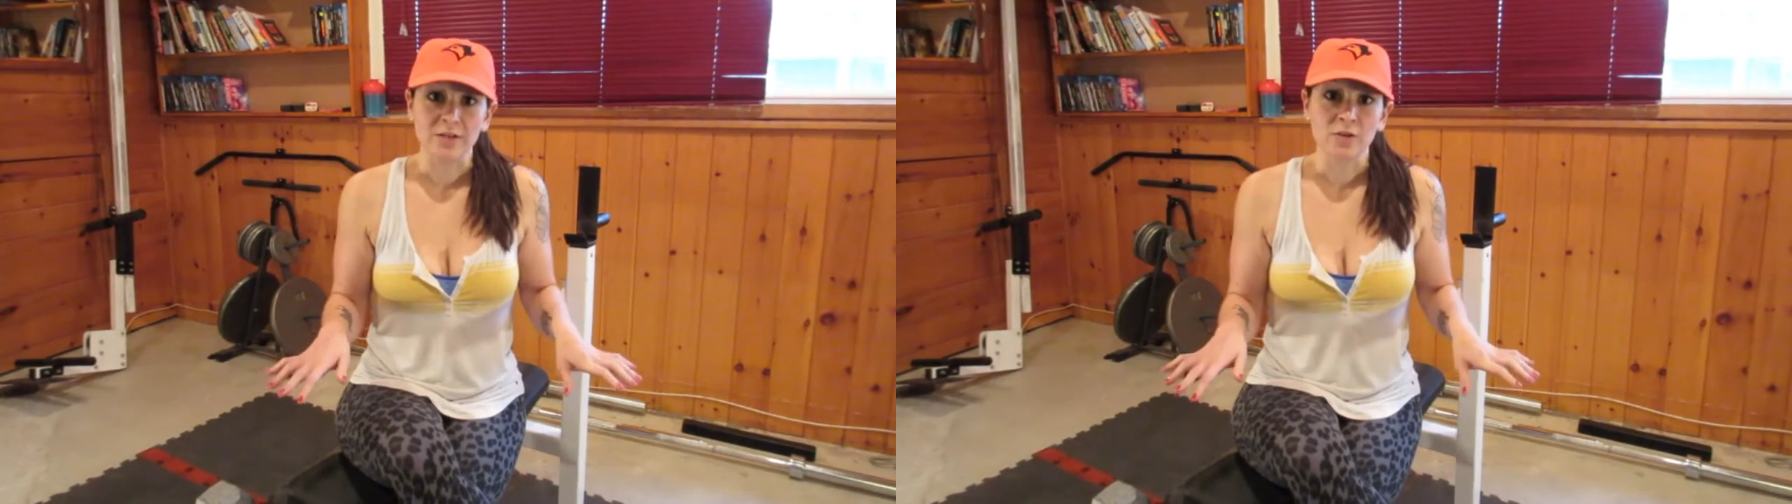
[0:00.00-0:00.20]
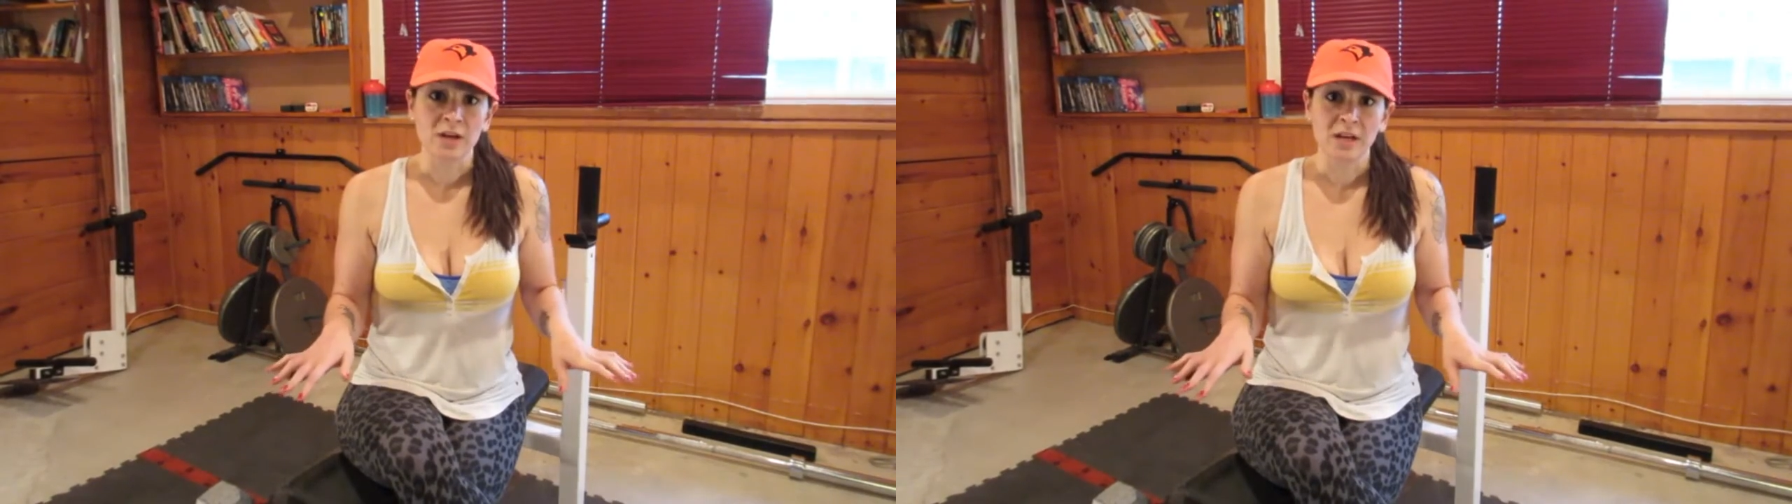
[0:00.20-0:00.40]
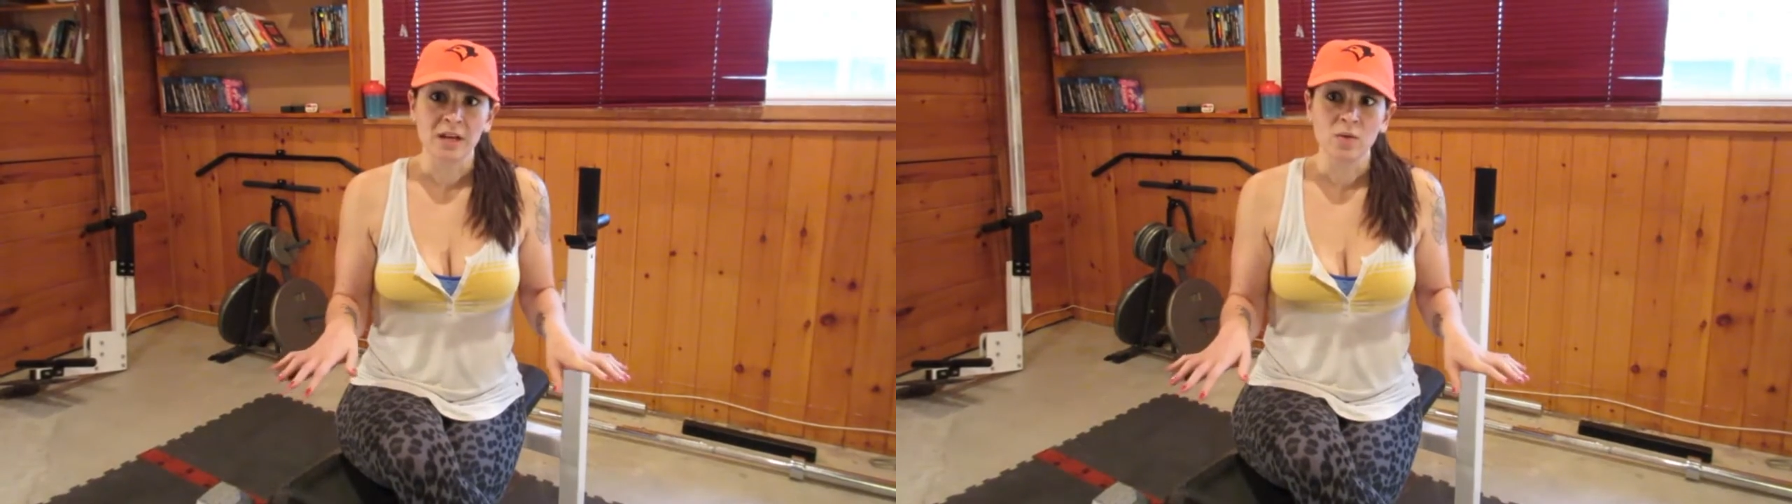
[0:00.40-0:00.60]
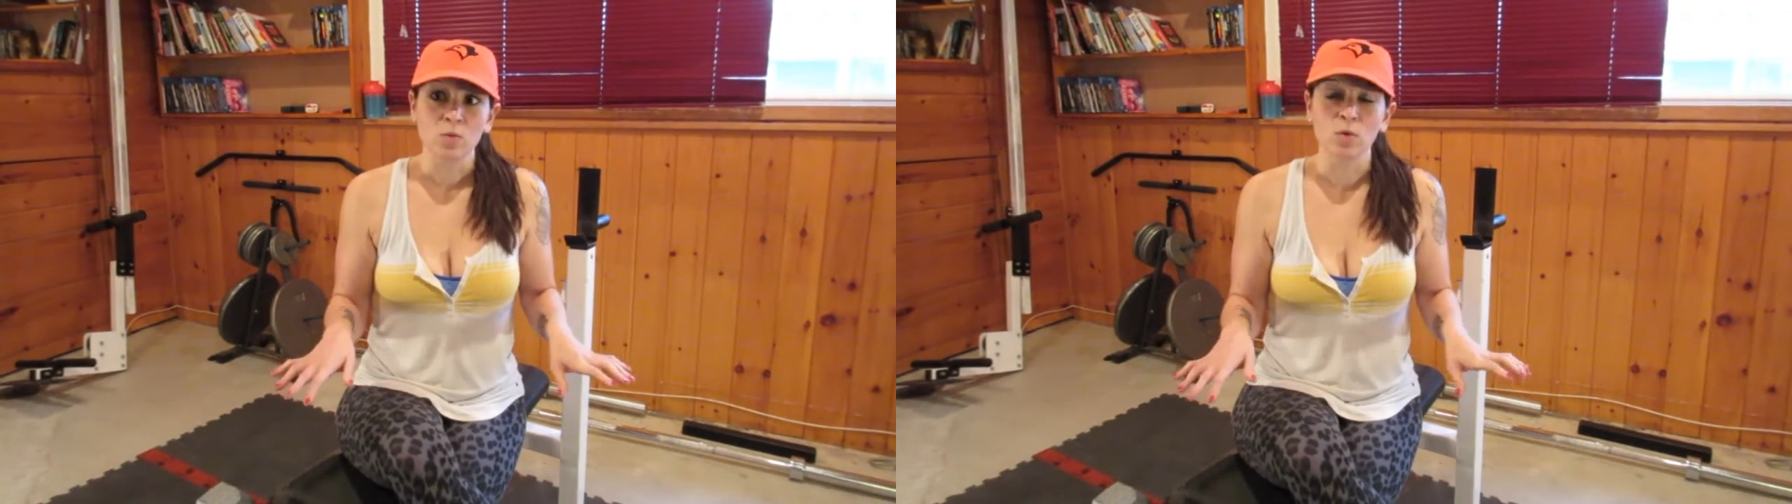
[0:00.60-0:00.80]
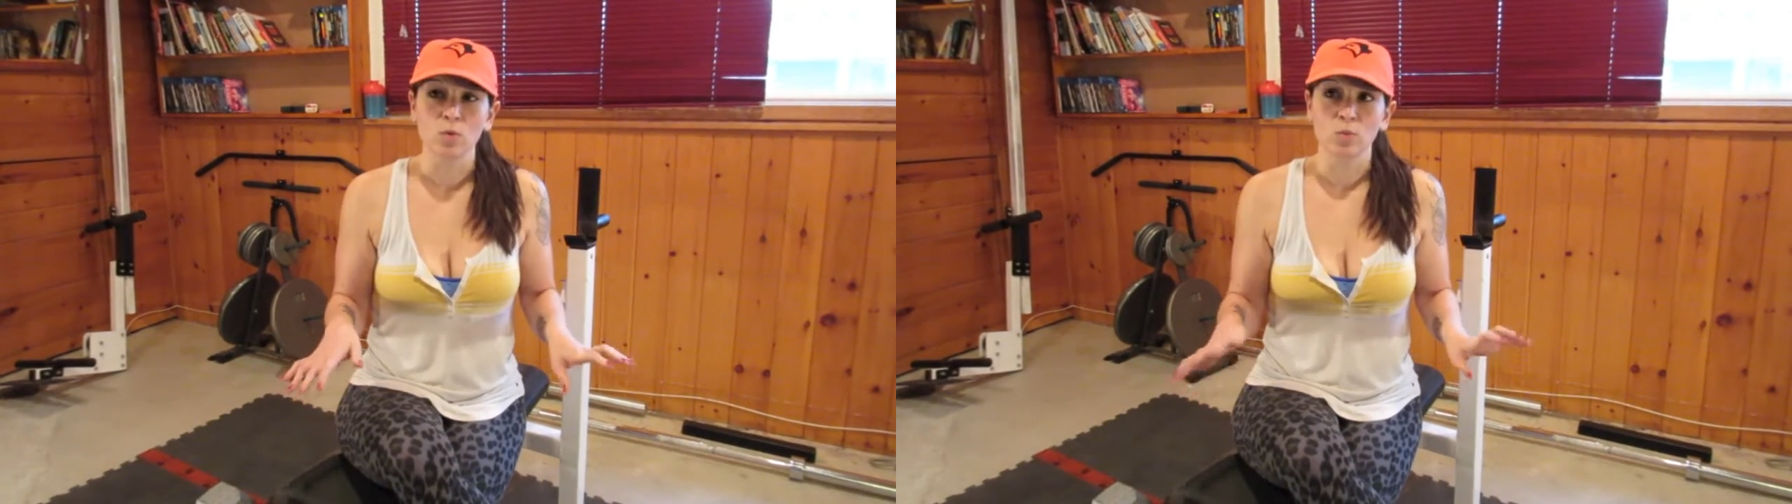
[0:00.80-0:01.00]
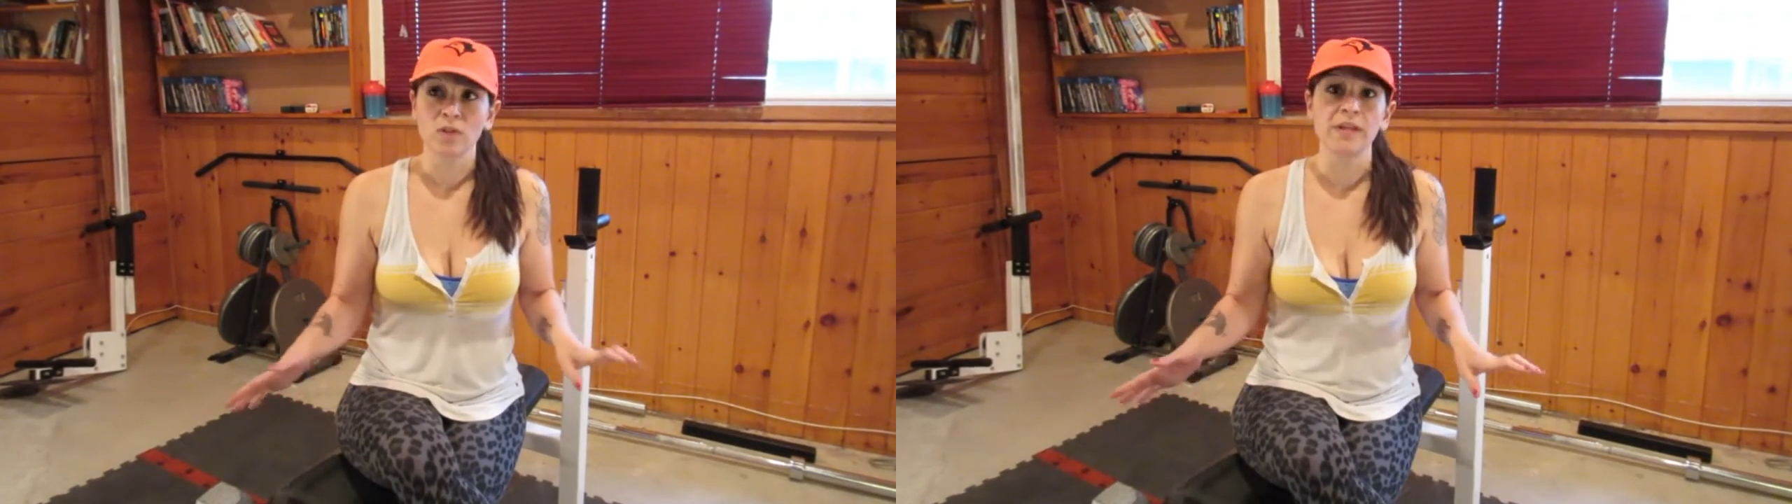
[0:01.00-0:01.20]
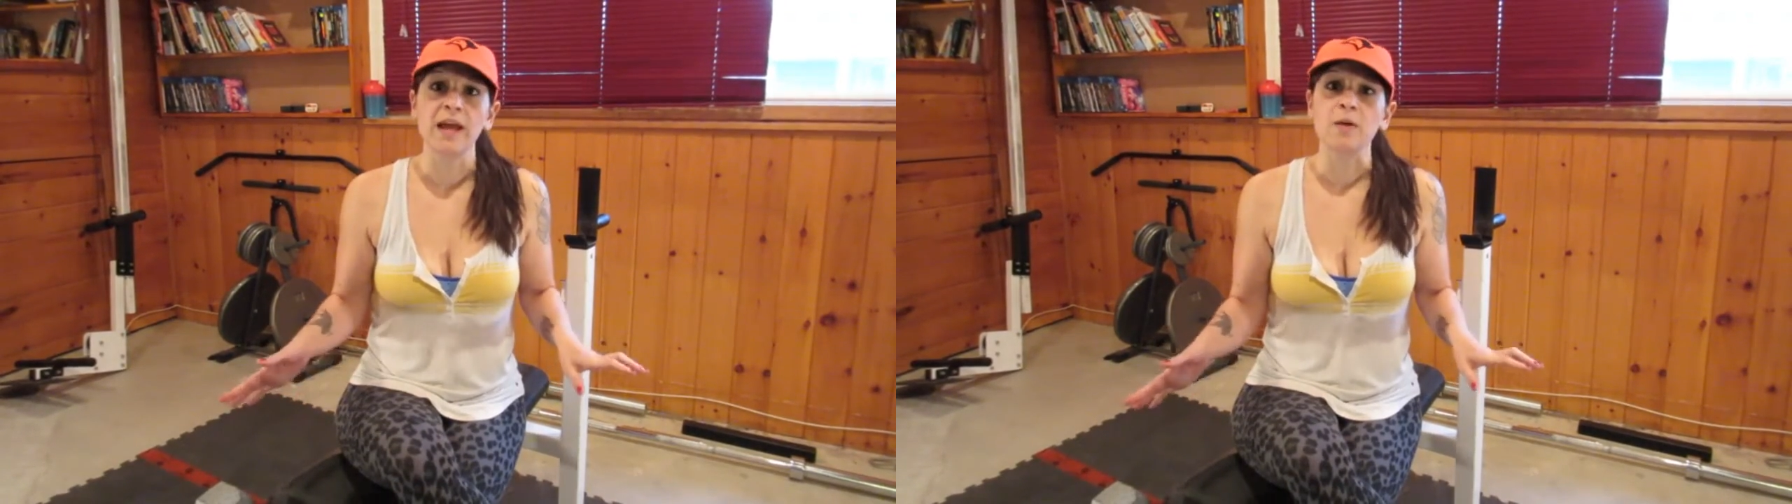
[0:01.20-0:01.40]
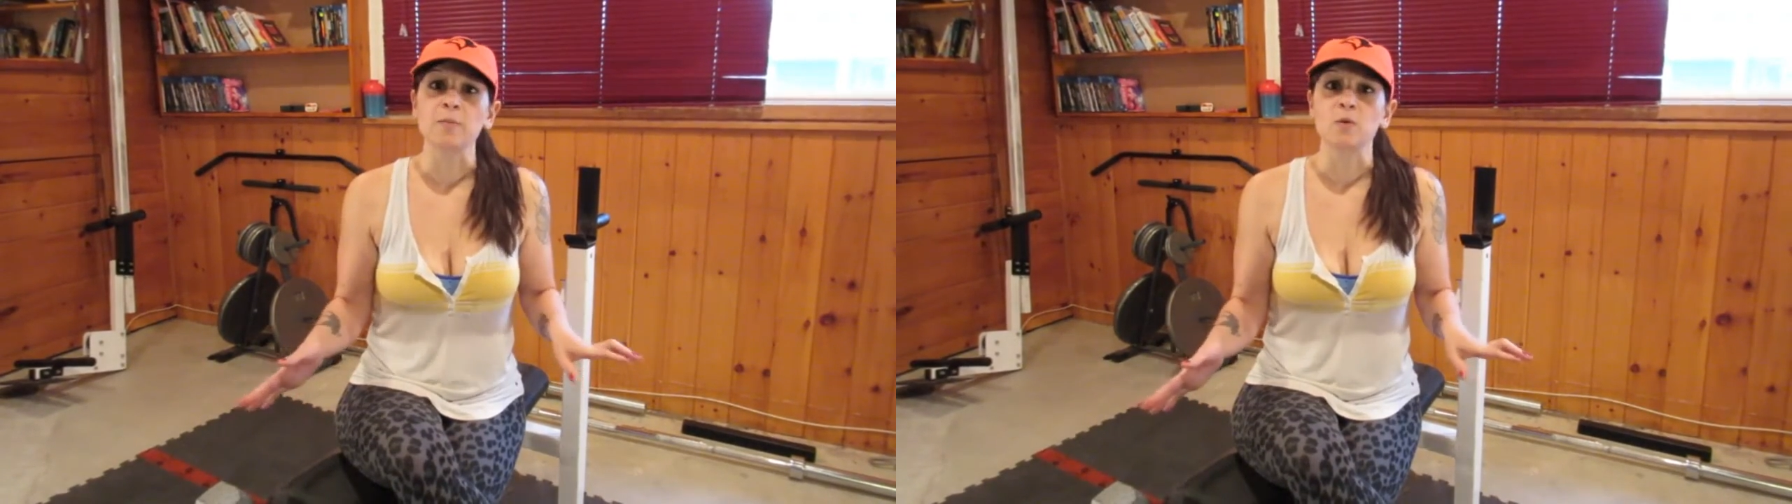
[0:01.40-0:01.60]
training will really
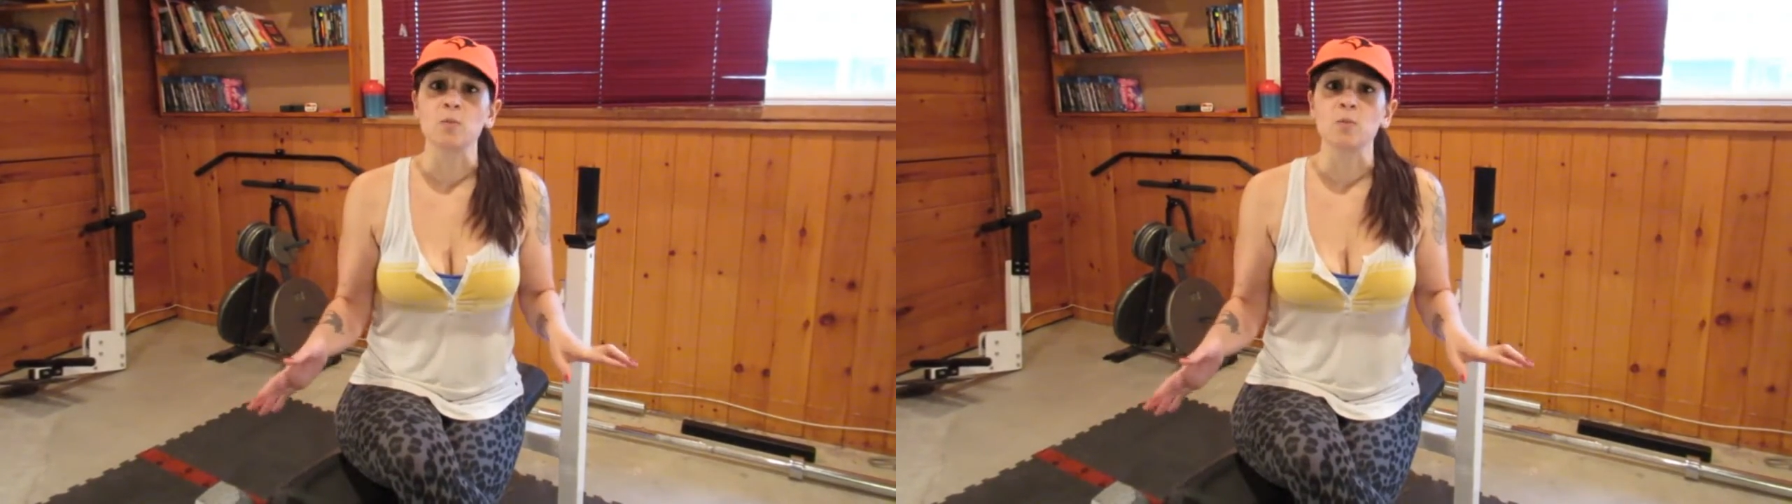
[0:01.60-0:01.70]
help you,